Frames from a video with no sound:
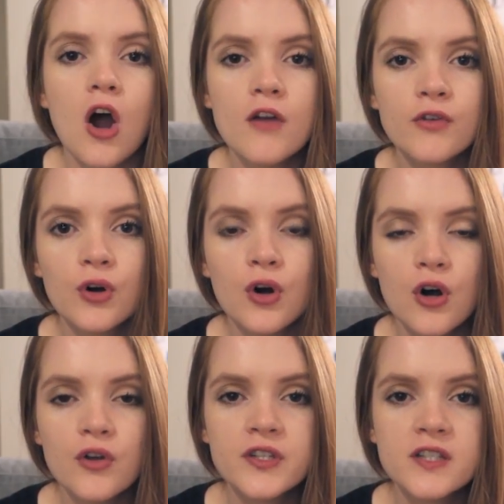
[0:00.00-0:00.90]

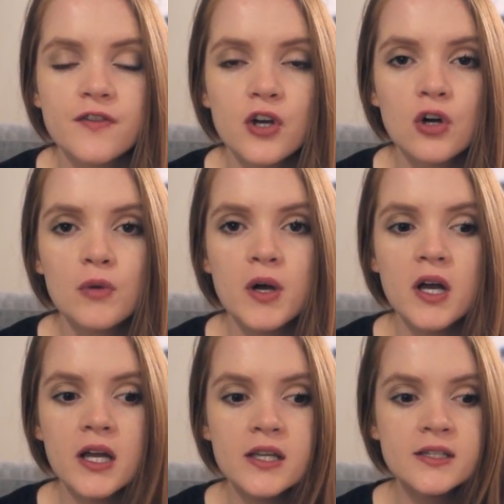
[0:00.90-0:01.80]
Overall, this film
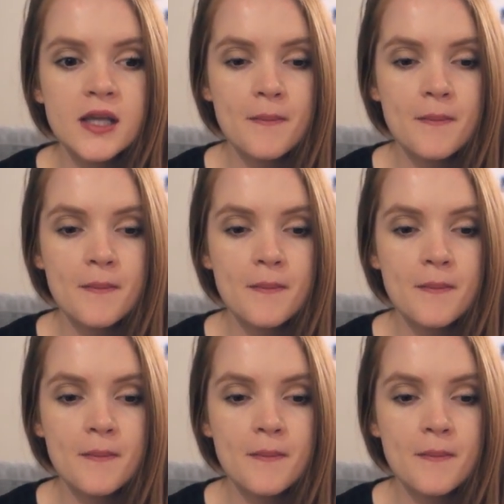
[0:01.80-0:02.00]
is